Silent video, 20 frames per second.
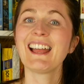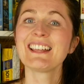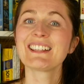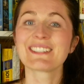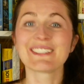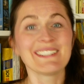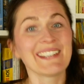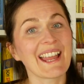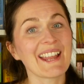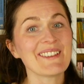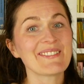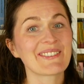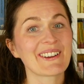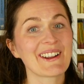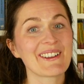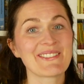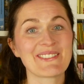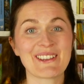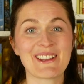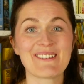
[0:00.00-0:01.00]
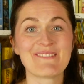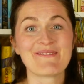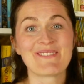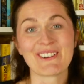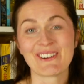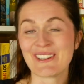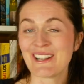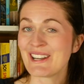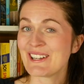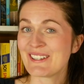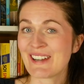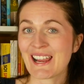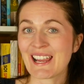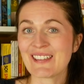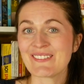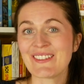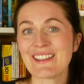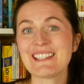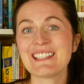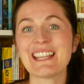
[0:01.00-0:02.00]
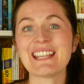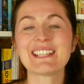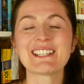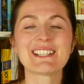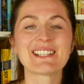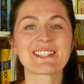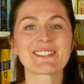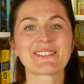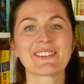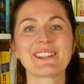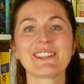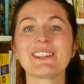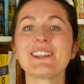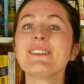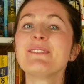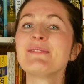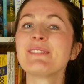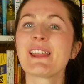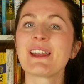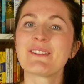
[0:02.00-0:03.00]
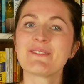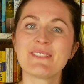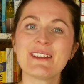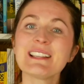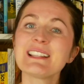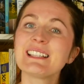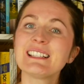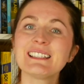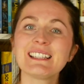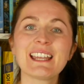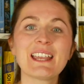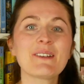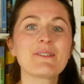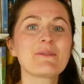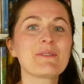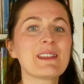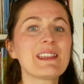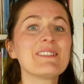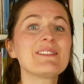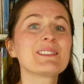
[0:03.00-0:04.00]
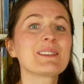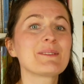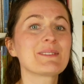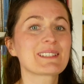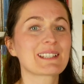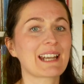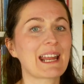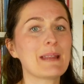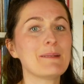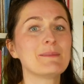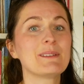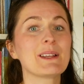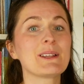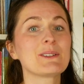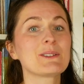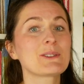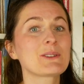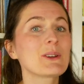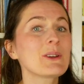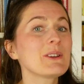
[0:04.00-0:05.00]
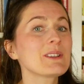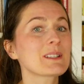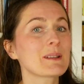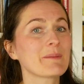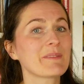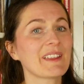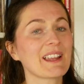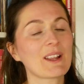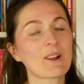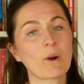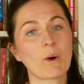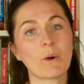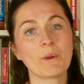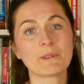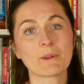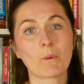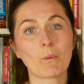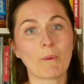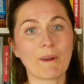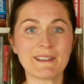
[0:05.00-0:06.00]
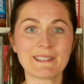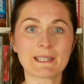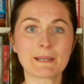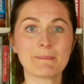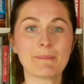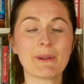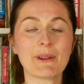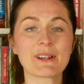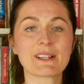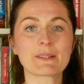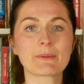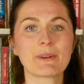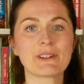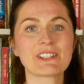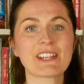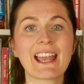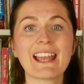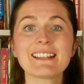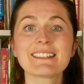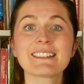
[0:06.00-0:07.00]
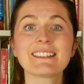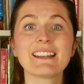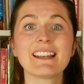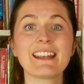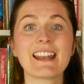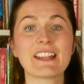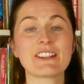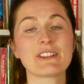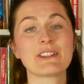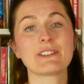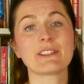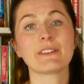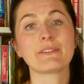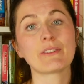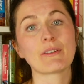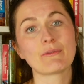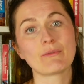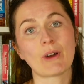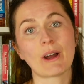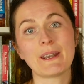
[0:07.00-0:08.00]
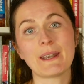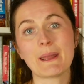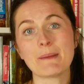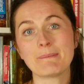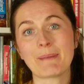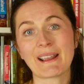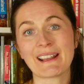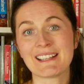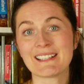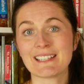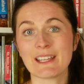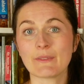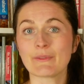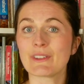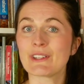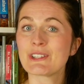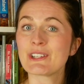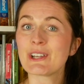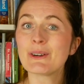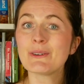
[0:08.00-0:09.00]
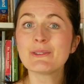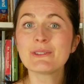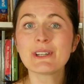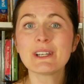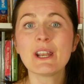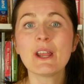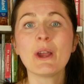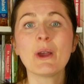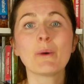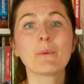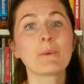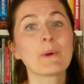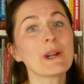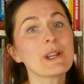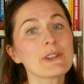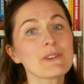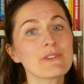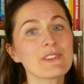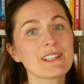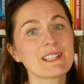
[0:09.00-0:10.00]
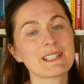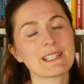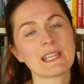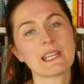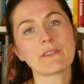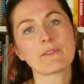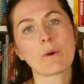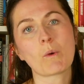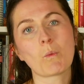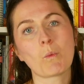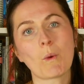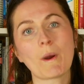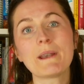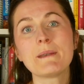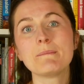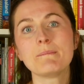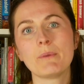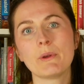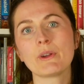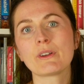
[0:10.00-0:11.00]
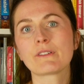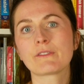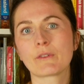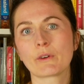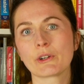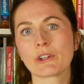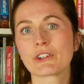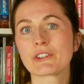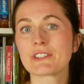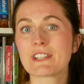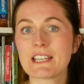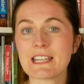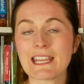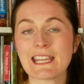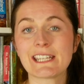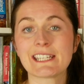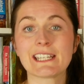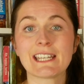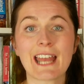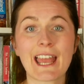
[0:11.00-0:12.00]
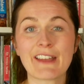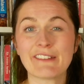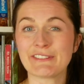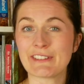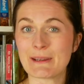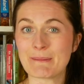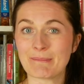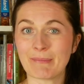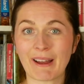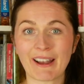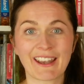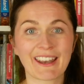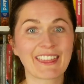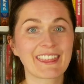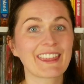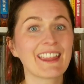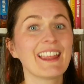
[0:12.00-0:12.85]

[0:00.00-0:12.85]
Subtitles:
So now for a few bonus recommendations for you. Recently we've subscribed to something called Wonderbooks, which is an initiative run by Save the Children where you receive one book for your donation every month.